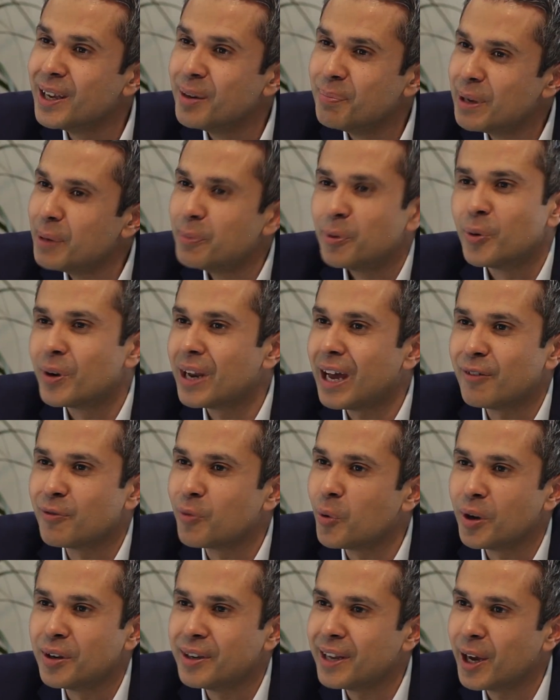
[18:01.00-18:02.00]
people would have
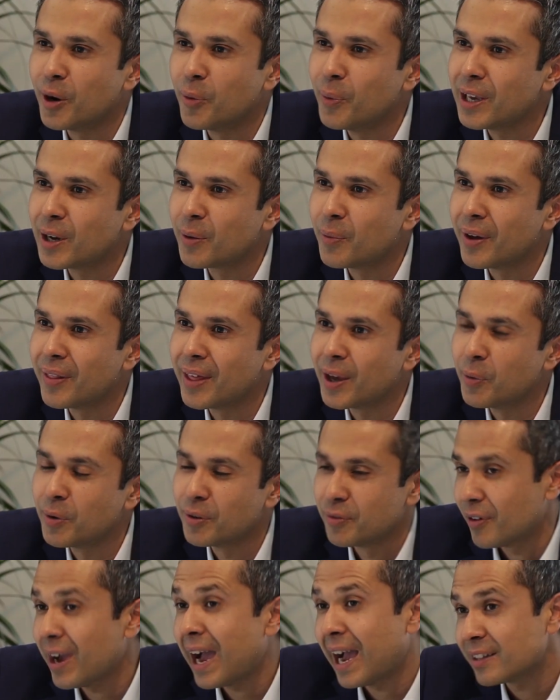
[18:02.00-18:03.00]
one day a week where they would
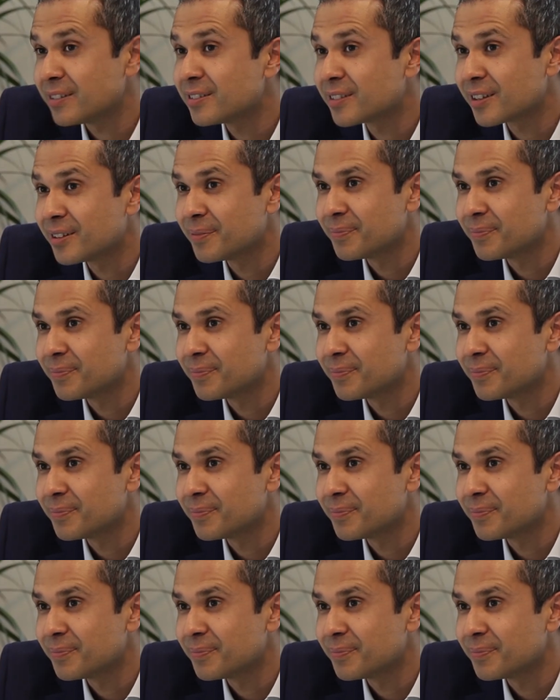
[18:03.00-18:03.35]
fast.